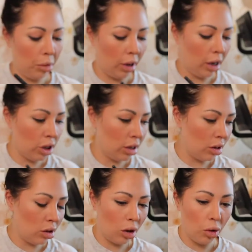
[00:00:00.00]
blush. This
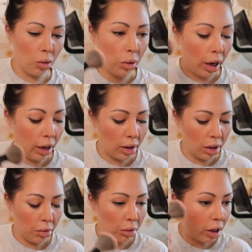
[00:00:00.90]
is a
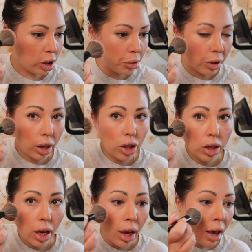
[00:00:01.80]
great blush
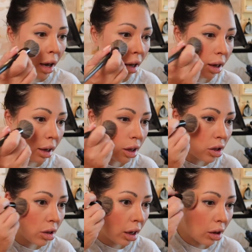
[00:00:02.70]
brush. And again,
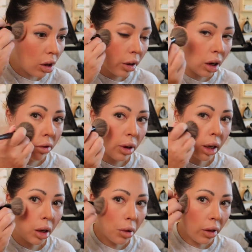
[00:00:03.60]
just kind of going over
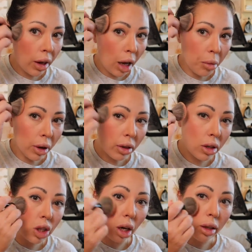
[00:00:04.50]
anywhere that I put
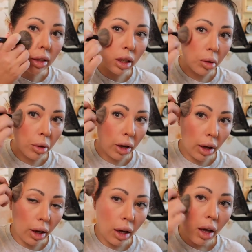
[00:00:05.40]
the Charlotte
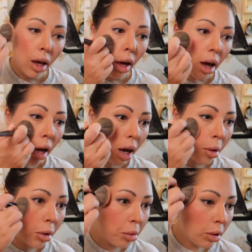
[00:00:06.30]
Tilbury
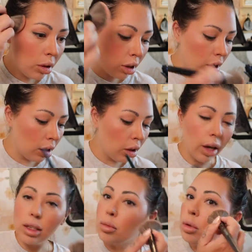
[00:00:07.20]
um, Beauty,
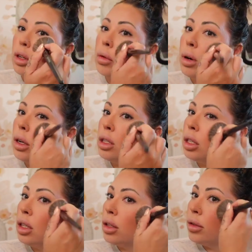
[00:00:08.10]
Glowgasm Beauty Wand.
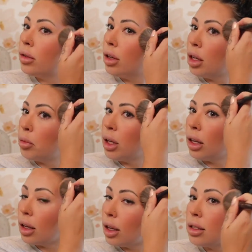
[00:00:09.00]
And
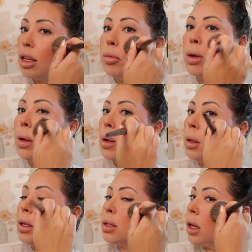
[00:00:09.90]
Pinkgasm.
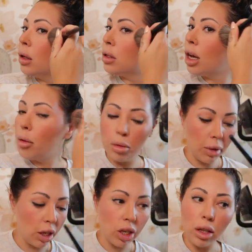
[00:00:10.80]
These colors
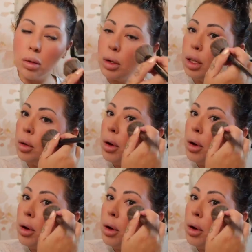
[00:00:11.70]
complement each other really